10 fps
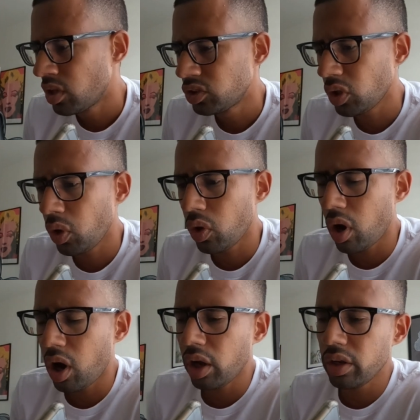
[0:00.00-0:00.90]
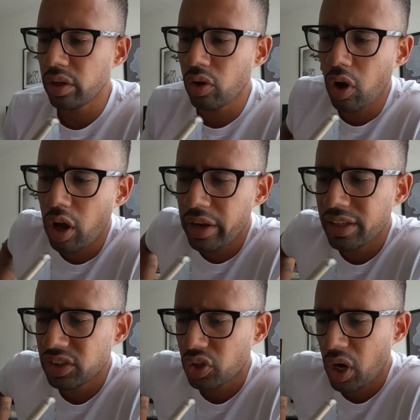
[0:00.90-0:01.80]
So on
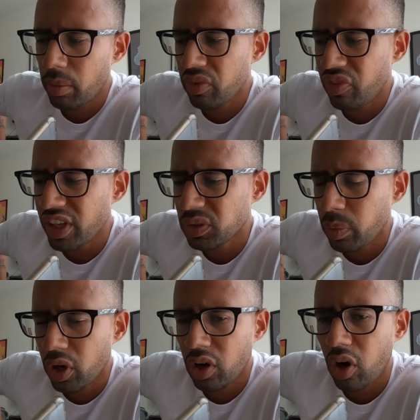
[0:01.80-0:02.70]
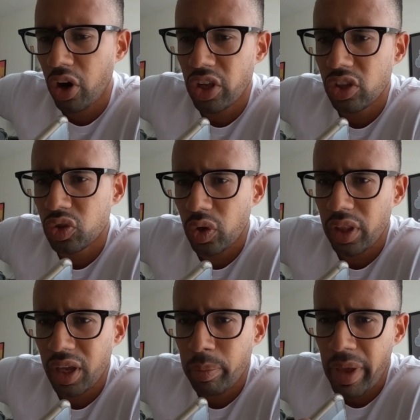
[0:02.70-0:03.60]
Instagram and Facebook, are you doing
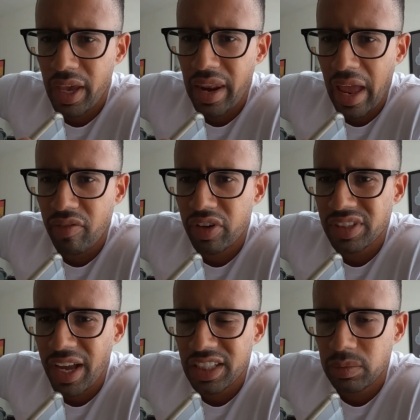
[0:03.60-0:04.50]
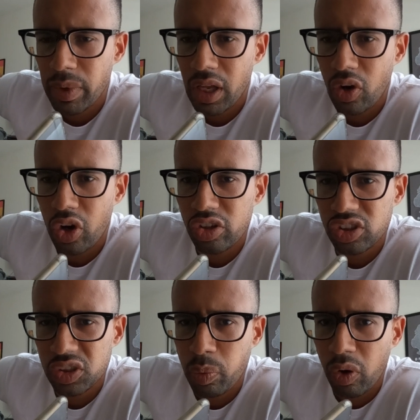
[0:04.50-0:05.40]
paid advertisement or are you
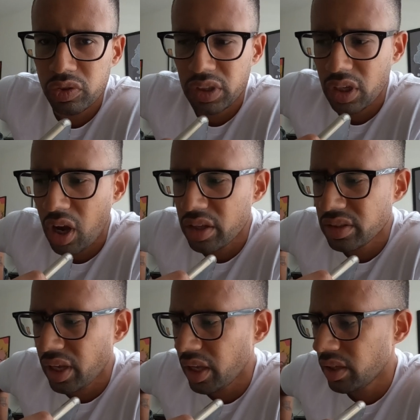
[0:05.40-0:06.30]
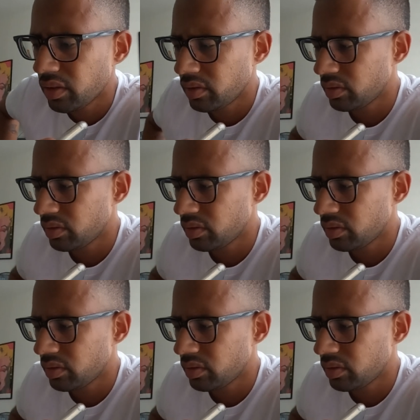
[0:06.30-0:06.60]
just posting content?